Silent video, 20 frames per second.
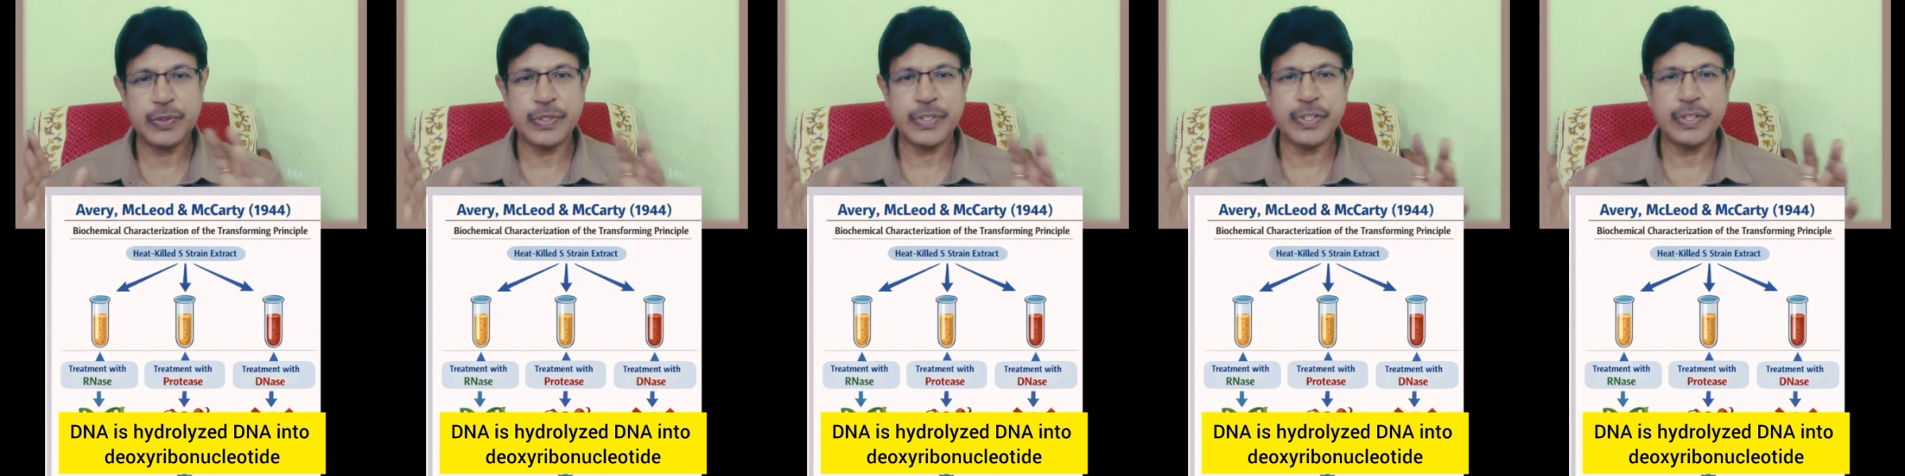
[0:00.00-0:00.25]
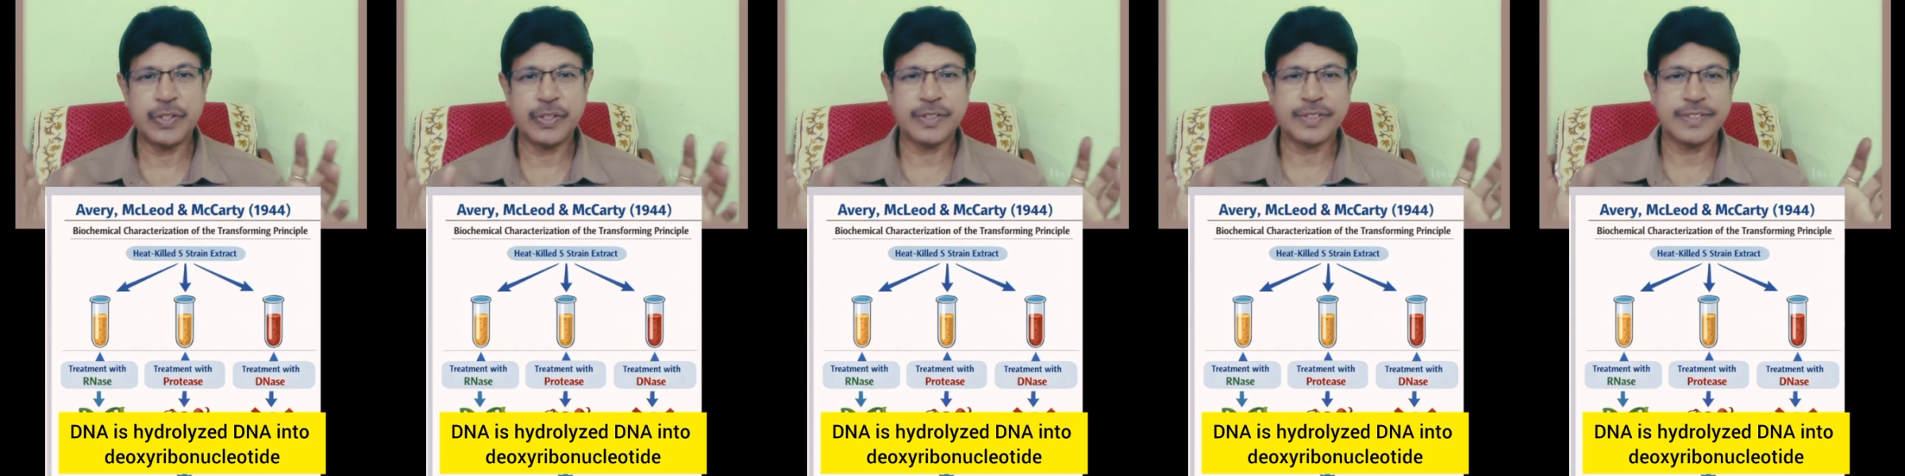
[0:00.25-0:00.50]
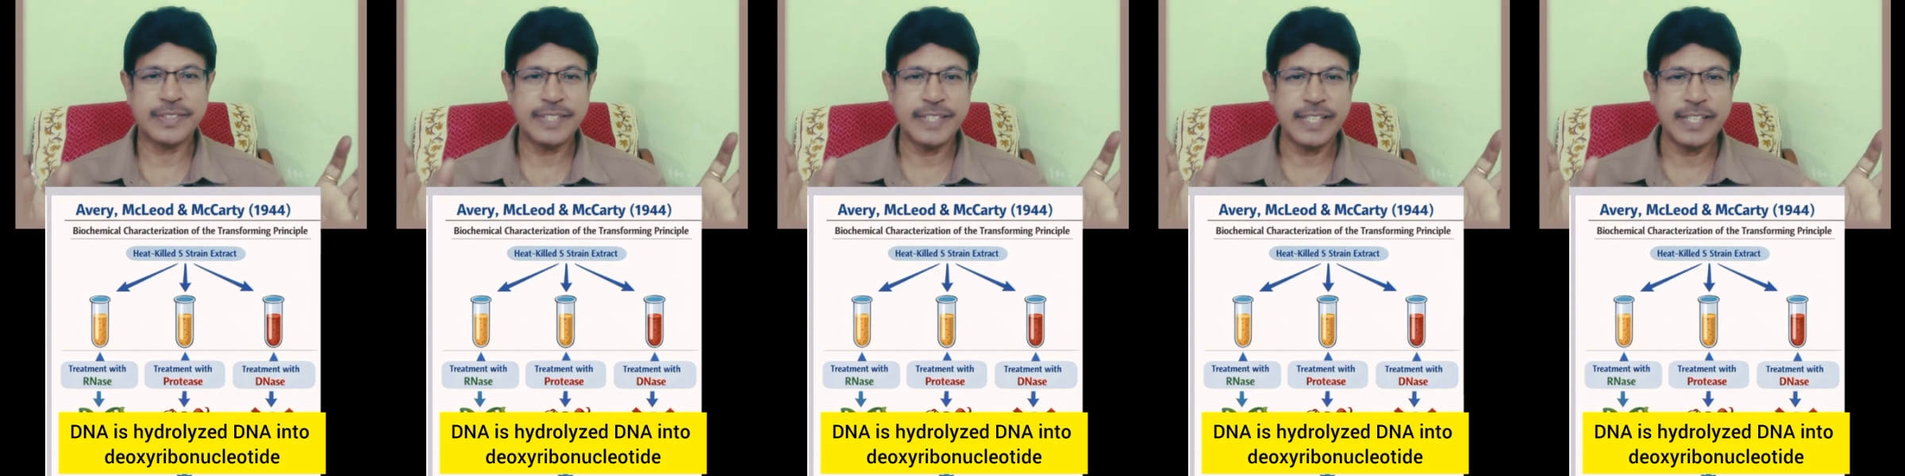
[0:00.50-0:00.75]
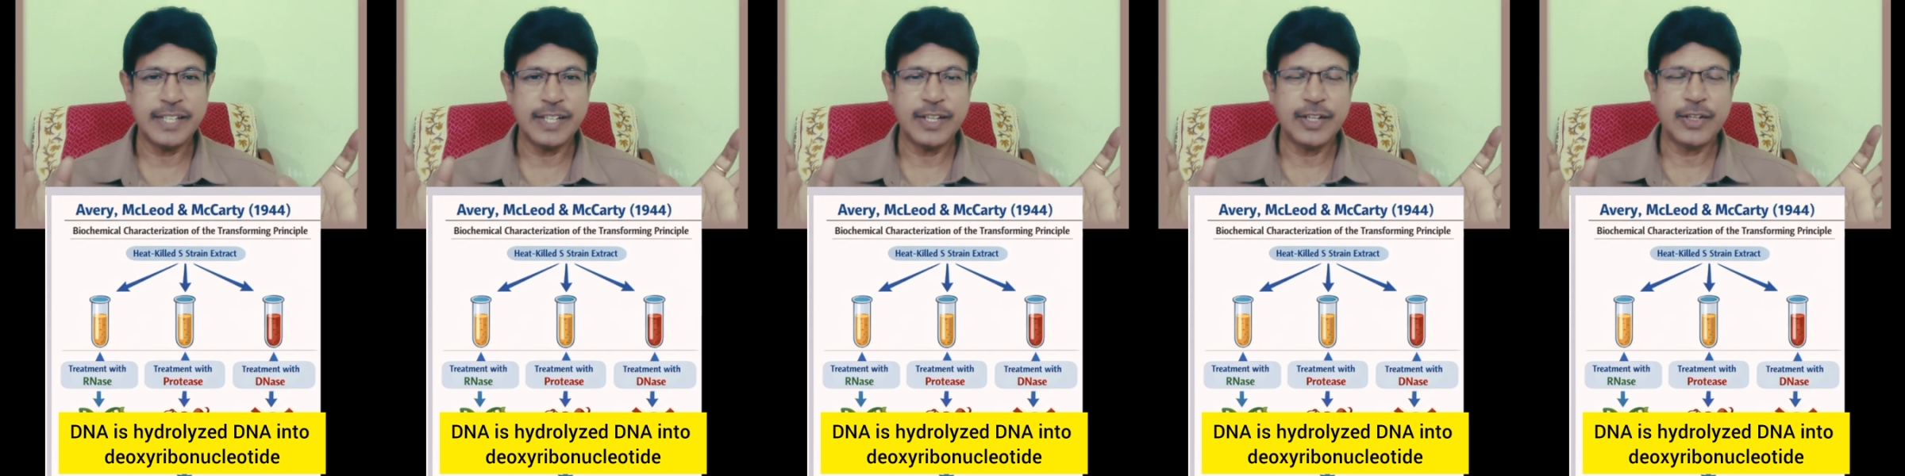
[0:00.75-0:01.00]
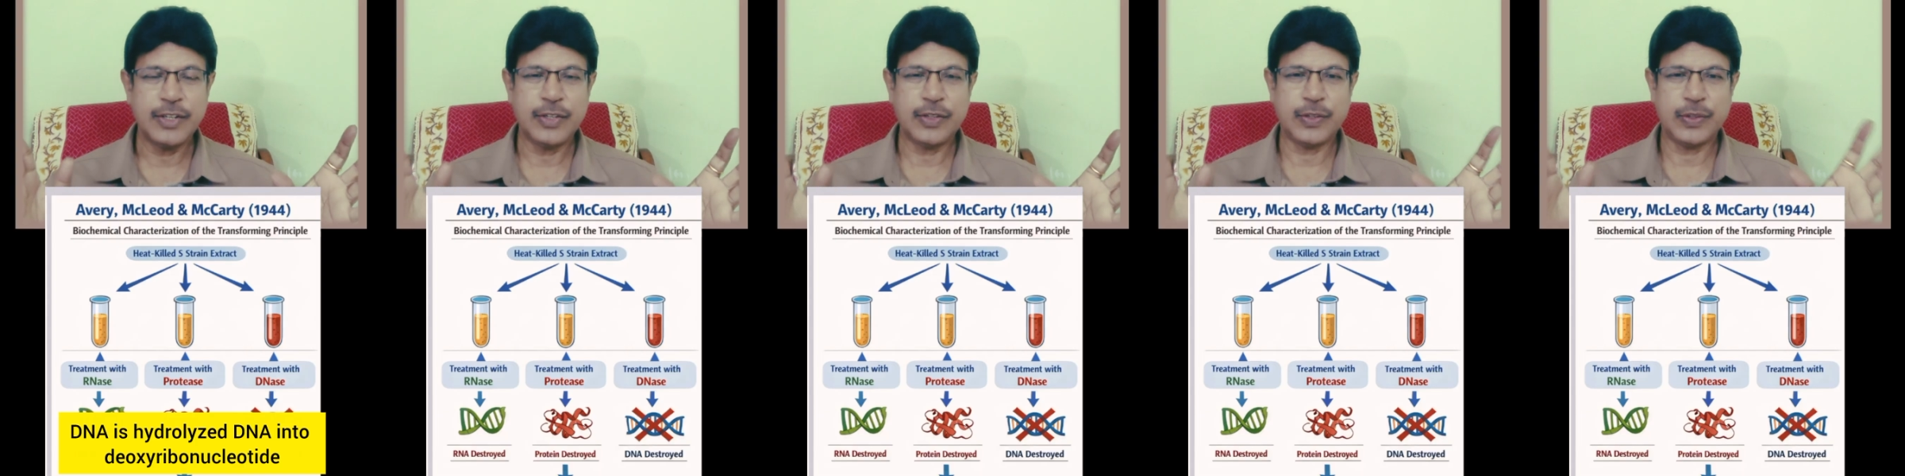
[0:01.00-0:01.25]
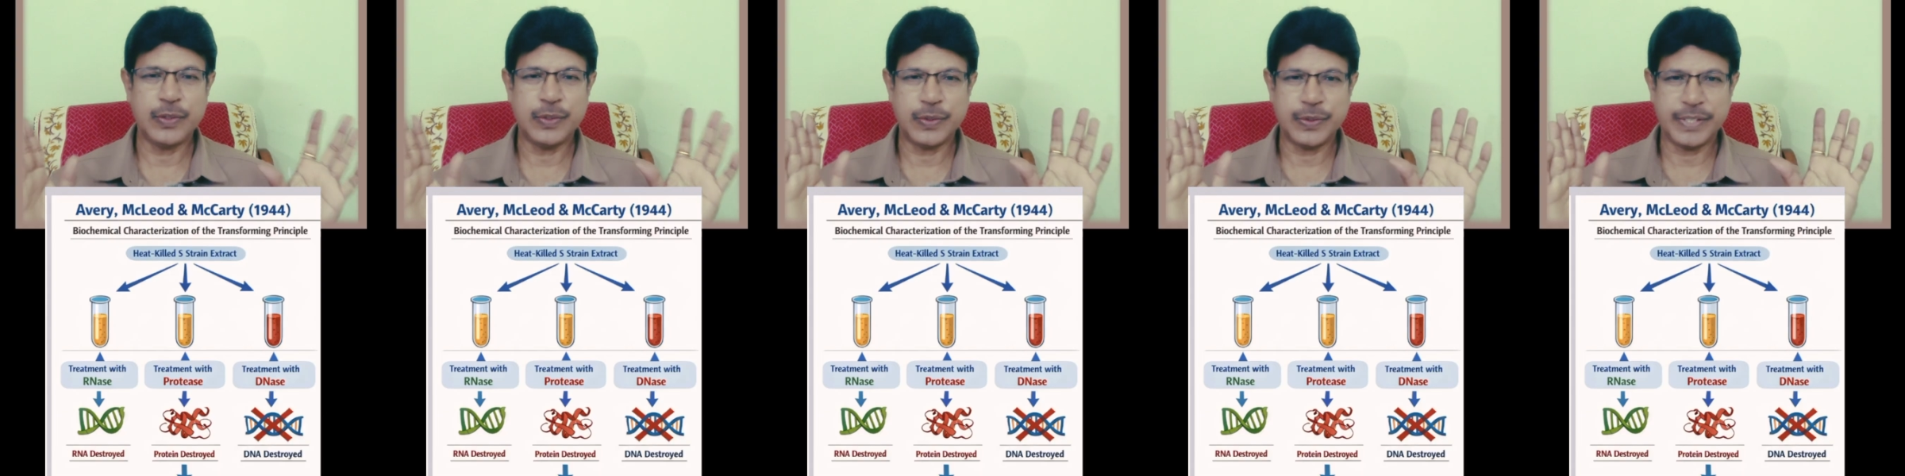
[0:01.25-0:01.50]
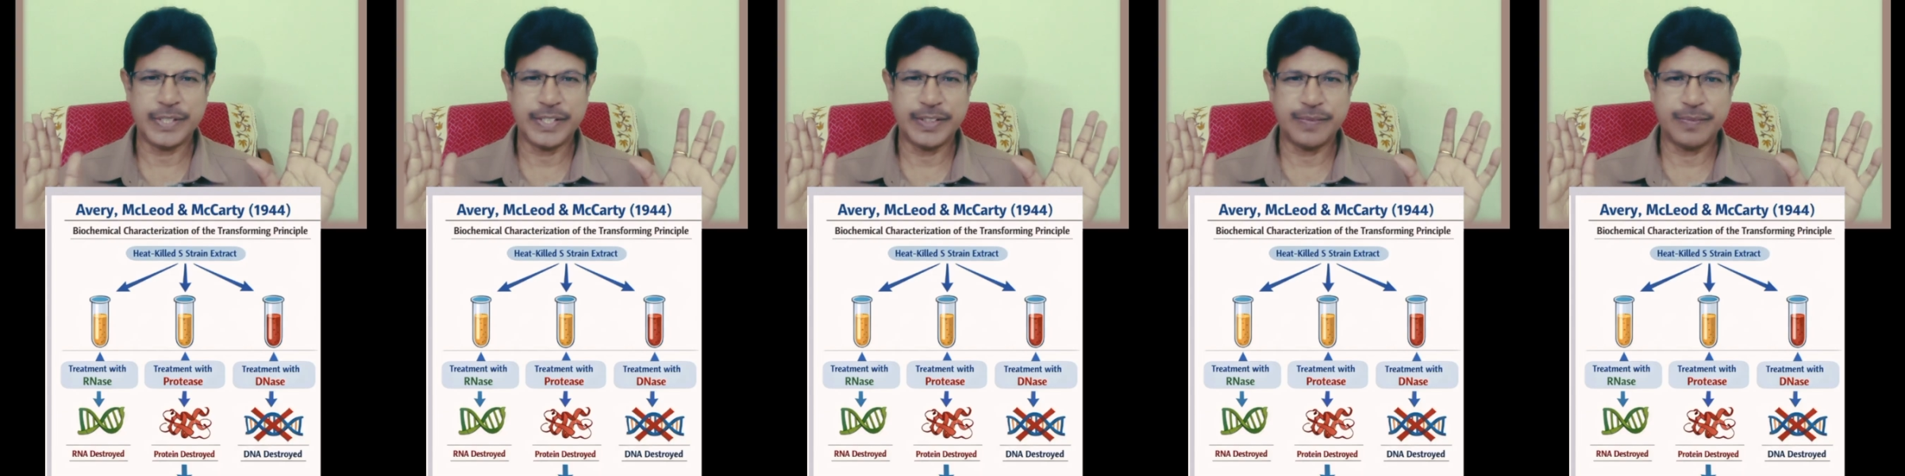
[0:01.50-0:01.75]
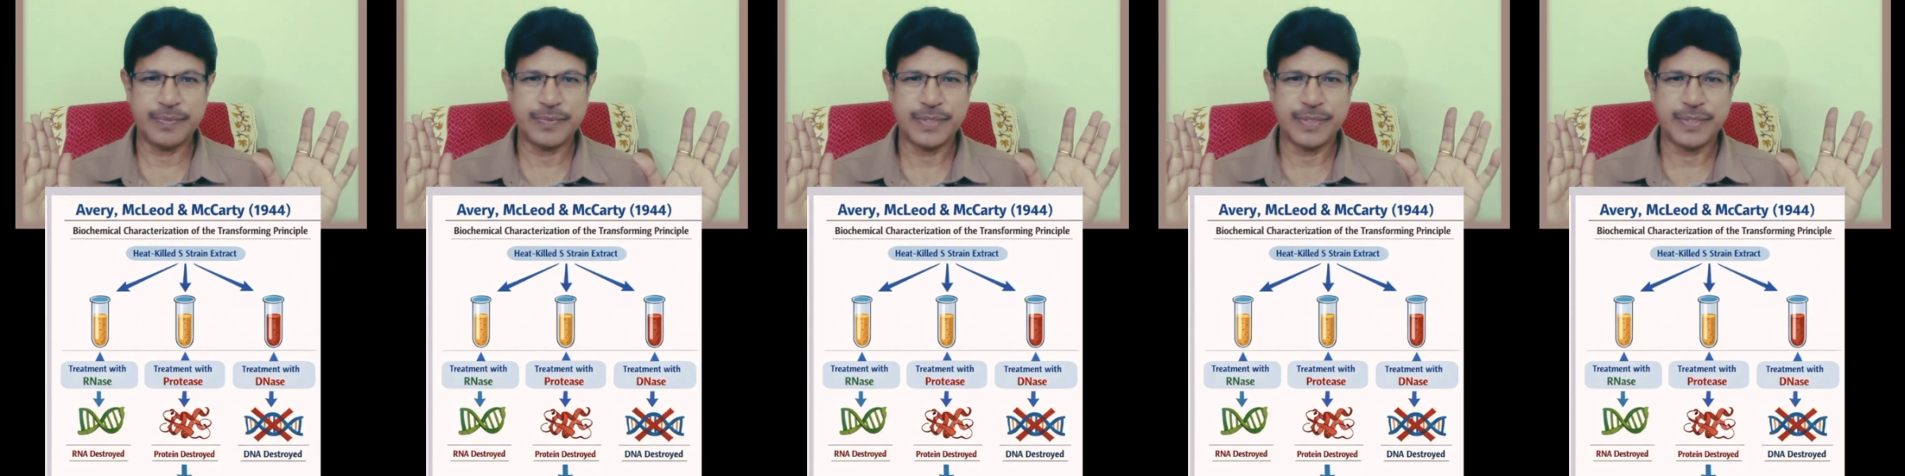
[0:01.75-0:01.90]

deoxynucleotide.